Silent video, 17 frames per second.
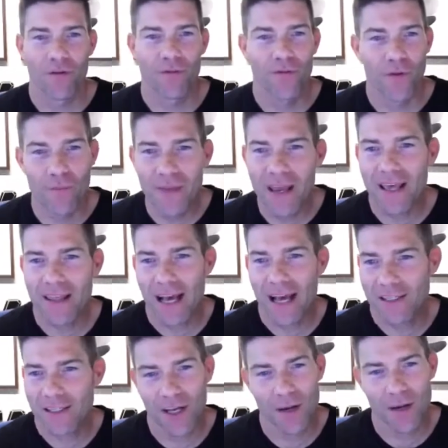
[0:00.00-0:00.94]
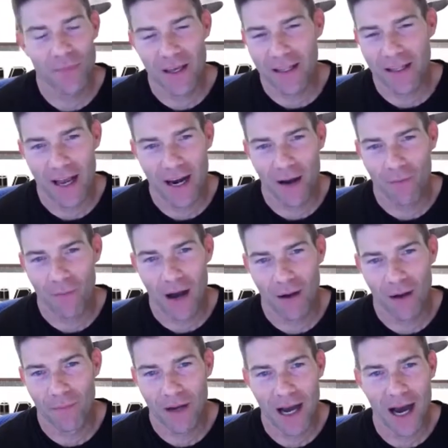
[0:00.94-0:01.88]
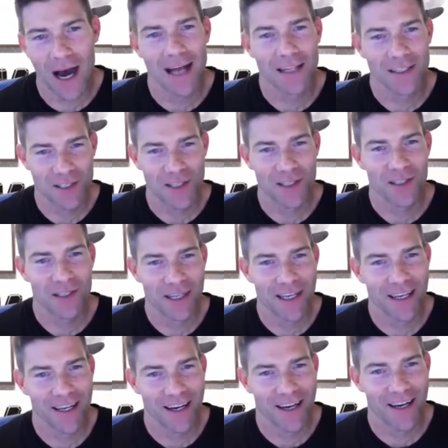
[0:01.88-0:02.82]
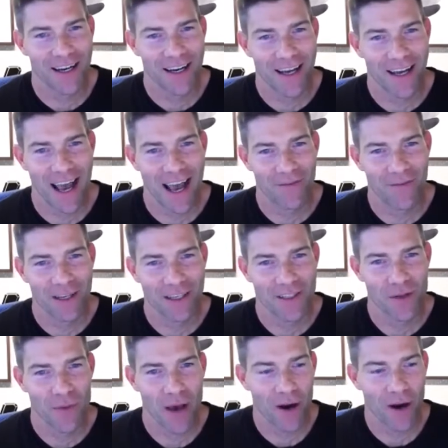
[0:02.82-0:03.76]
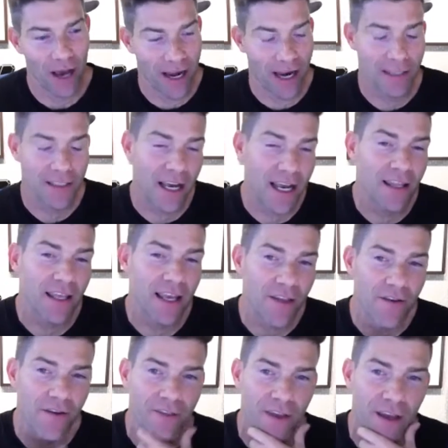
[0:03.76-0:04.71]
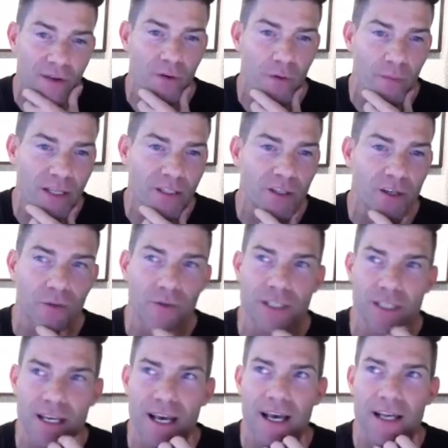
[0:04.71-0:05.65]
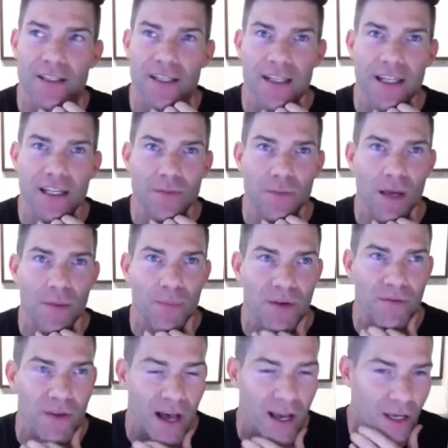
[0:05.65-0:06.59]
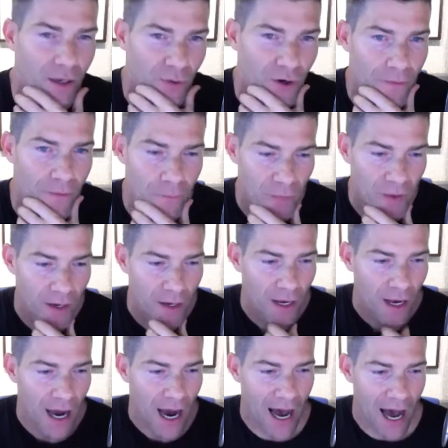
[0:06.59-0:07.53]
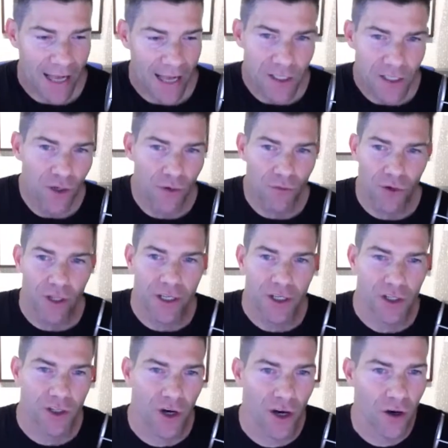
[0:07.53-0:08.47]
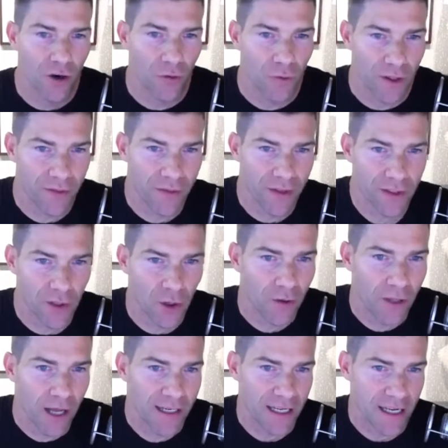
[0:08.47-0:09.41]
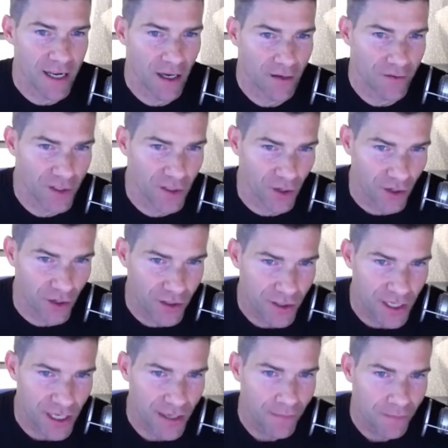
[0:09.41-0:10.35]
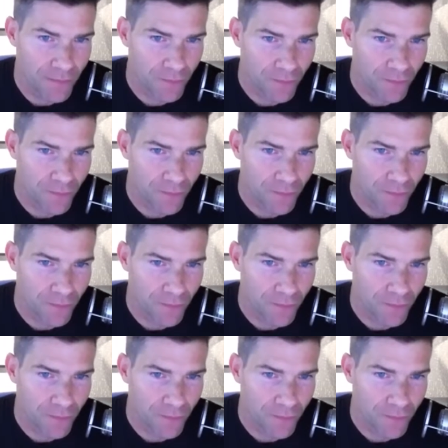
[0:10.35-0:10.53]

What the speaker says: for me, that's something that I'm constantly having to battle. And I'll tell you, the other thing for me too is this, and this might be valuable. I still really struggle with this whole idea of certainty.